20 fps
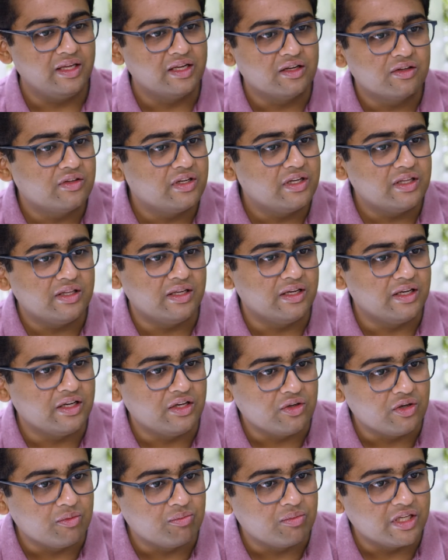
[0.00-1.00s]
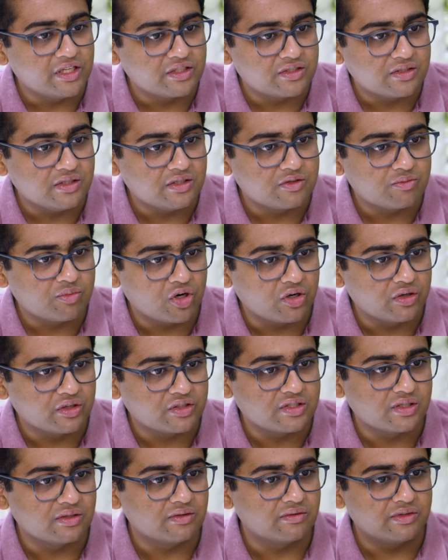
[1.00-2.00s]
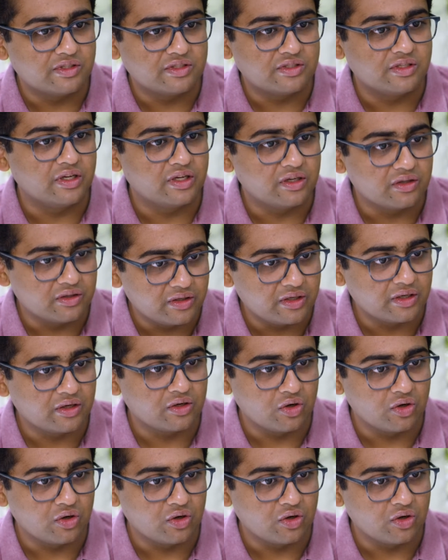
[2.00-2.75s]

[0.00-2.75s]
the end of the day, they need to replace these products and there's a recurring